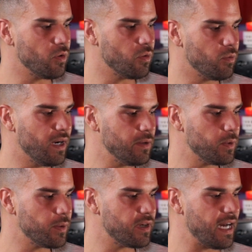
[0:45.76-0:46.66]
while we
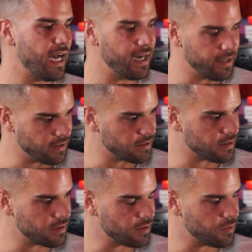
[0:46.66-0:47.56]
were at
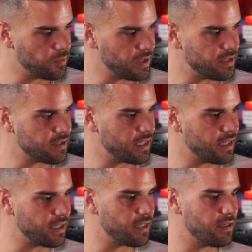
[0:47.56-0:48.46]
it, we
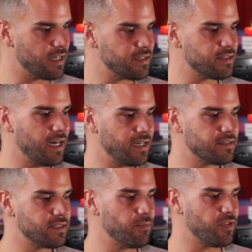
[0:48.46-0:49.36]
decided let's add
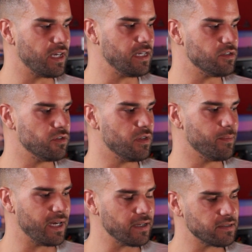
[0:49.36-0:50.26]
something into the
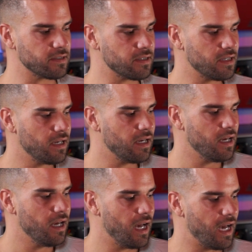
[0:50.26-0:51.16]
mix
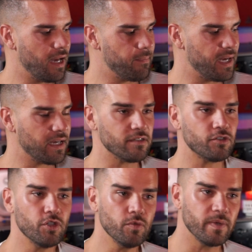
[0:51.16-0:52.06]
and make a
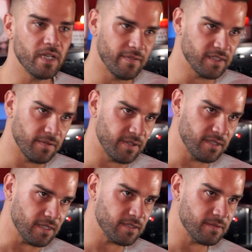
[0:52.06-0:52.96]
tube
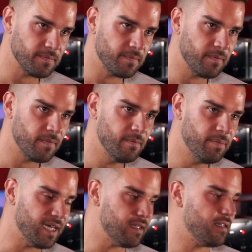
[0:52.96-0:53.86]
1176.
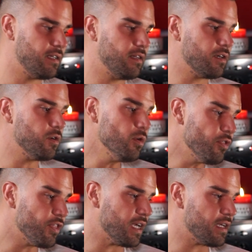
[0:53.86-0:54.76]
But the cool
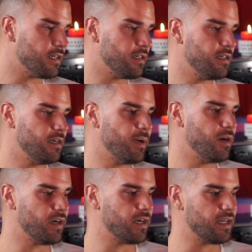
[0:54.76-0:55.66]
thing
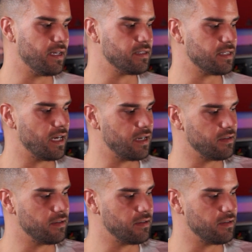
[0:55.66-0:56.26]
about it is that